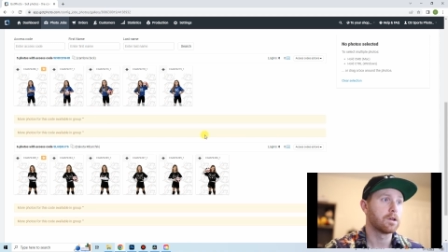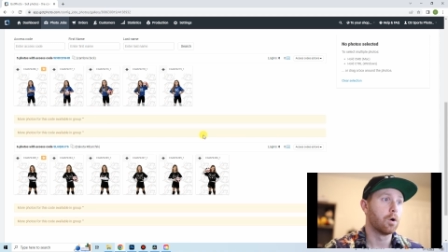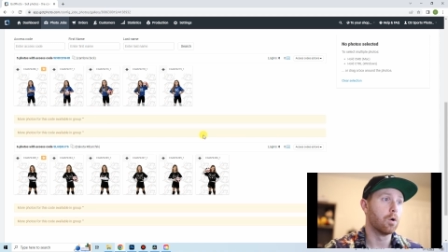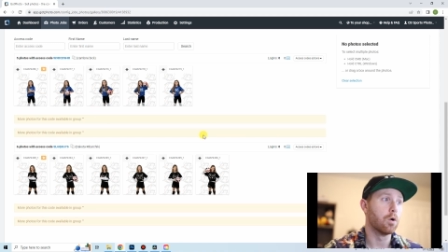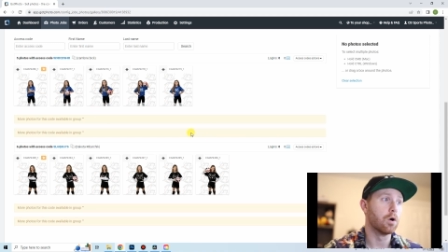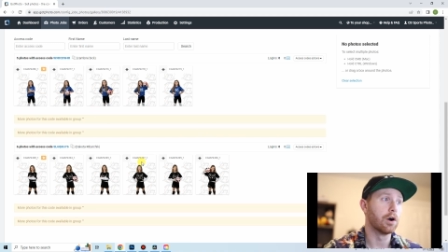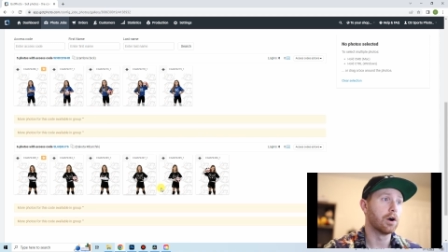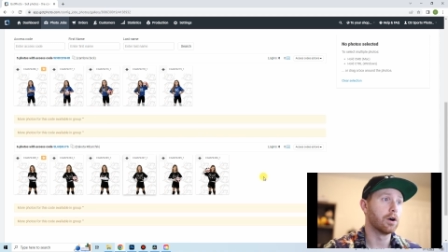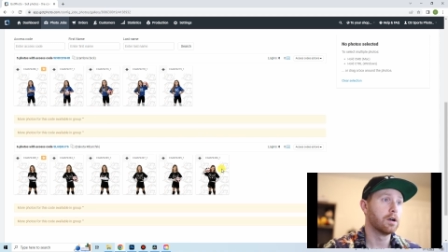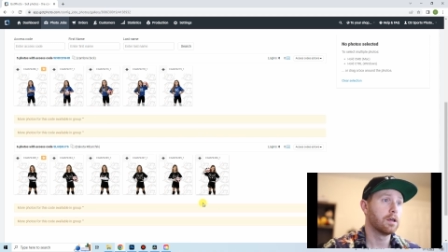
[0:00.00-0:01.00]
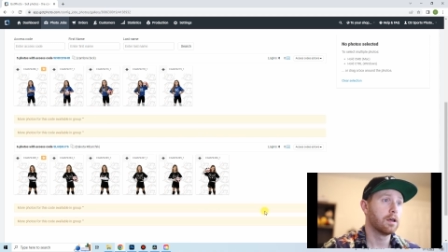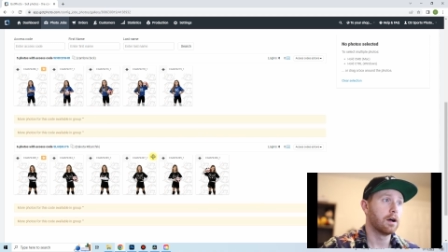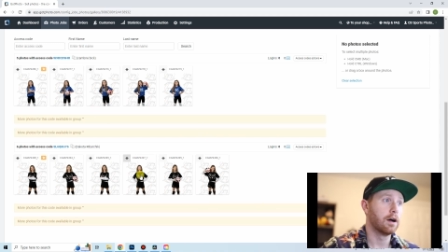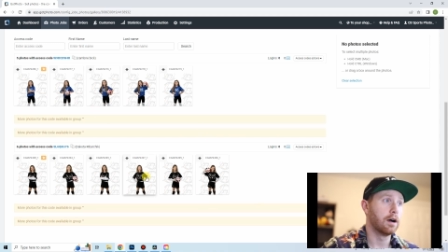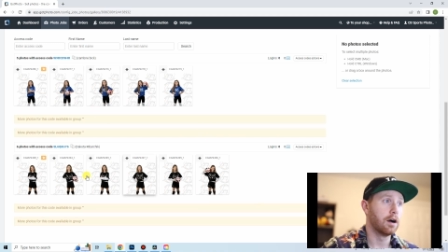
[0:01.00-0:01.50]
or
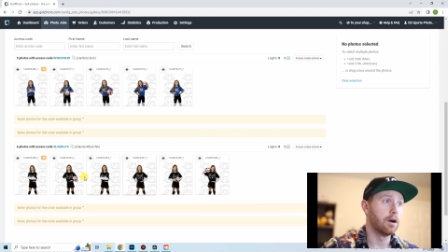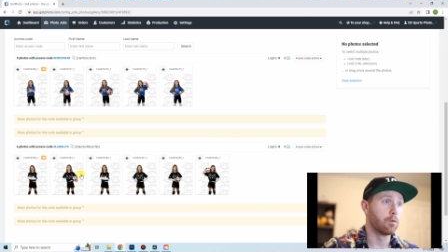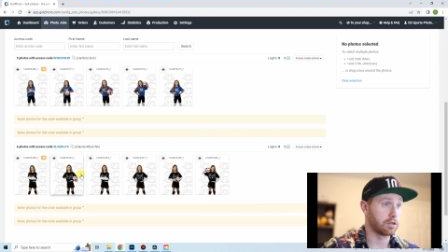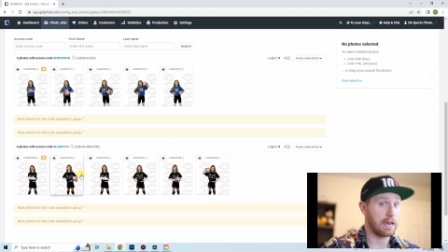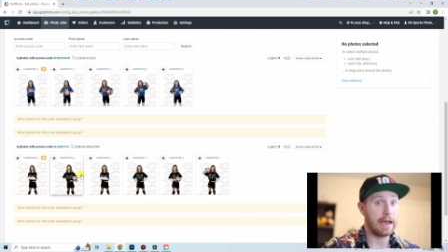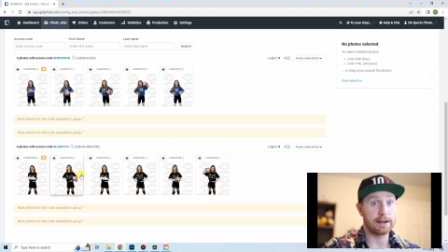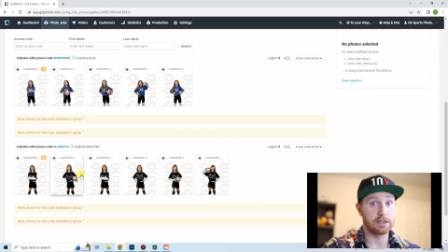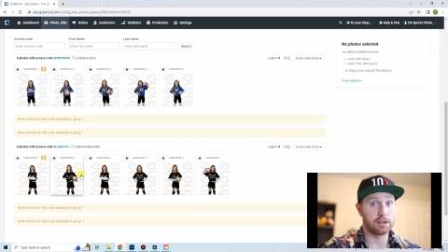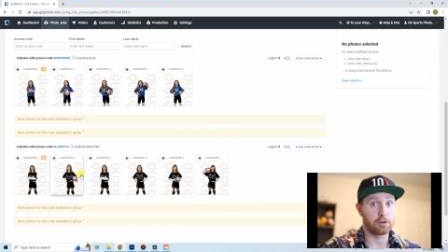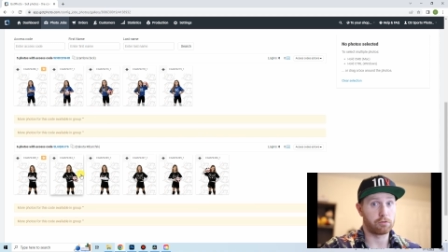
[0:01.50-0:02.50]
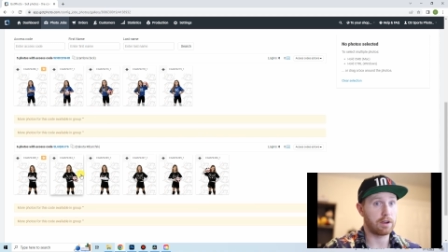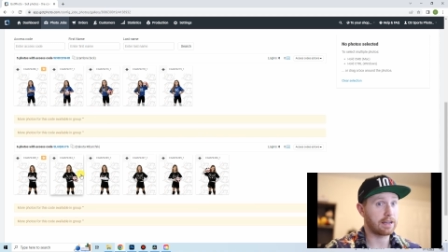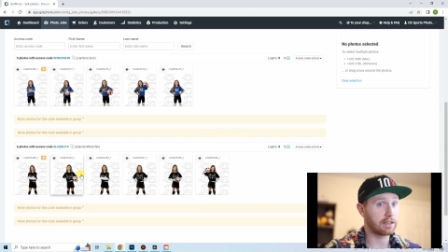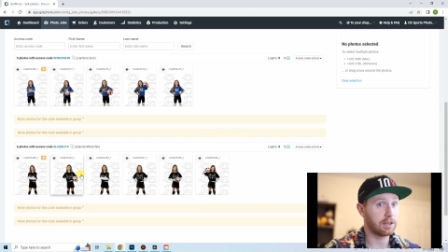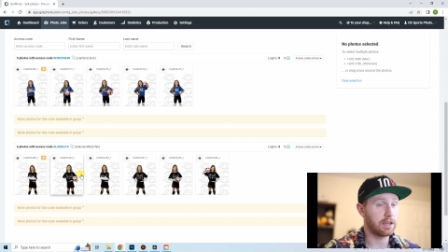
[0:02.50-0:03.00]
were tagged
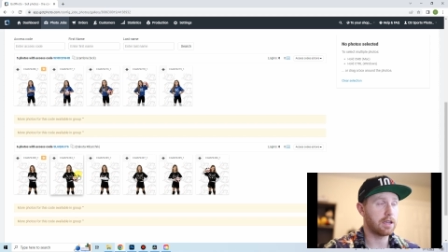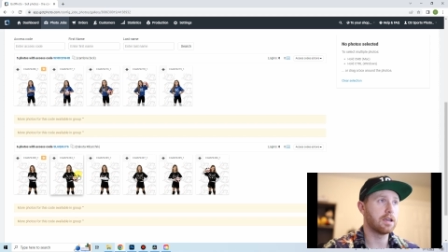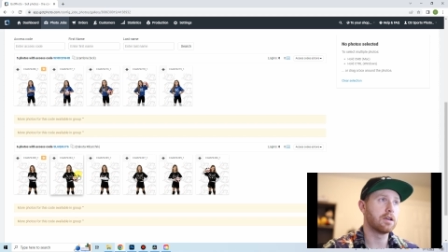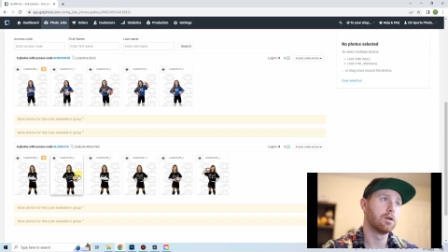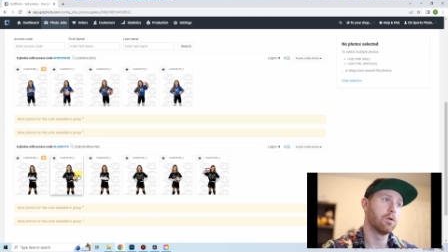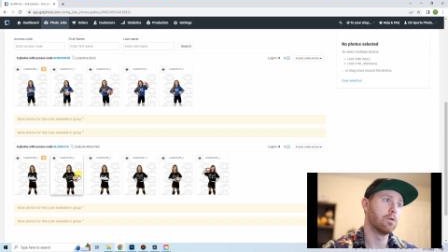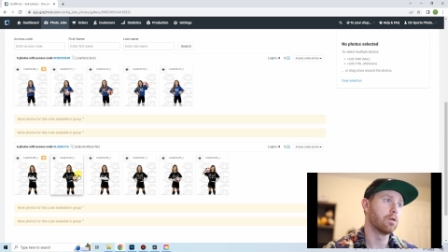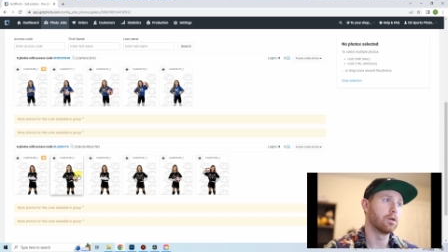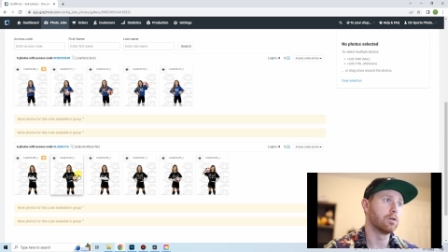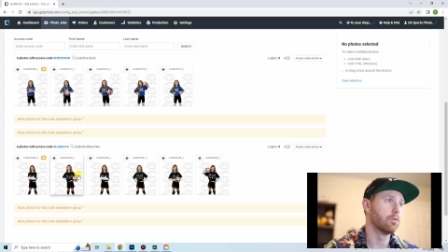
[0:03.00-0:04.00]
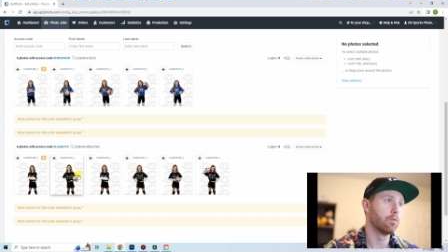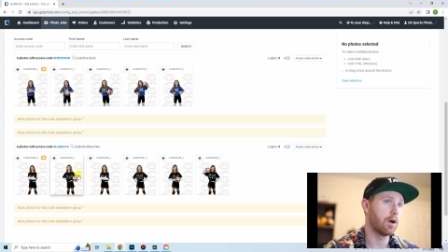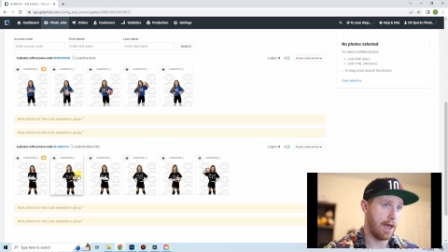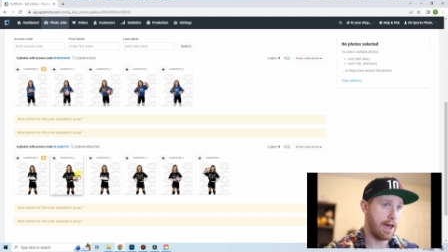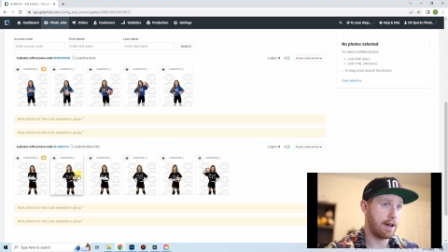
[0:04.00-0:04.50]
incorrectly or what
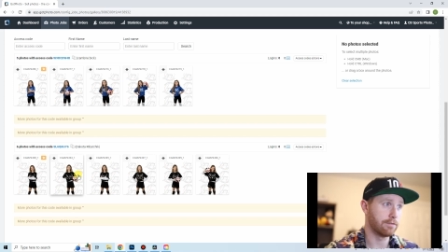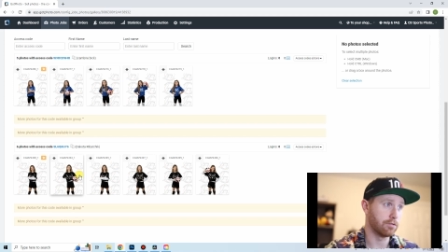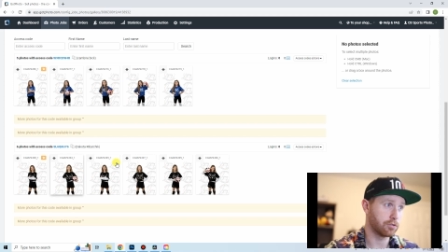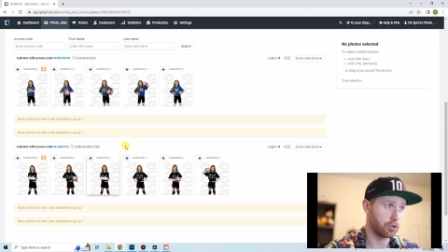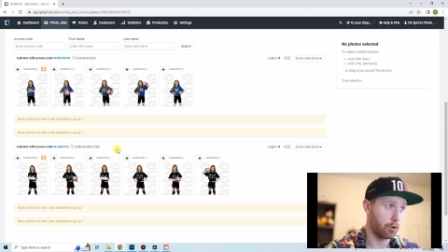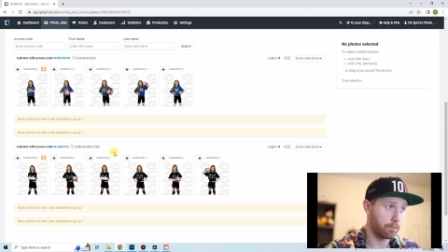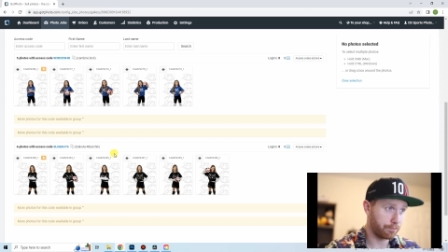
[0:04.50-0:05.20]
have you. So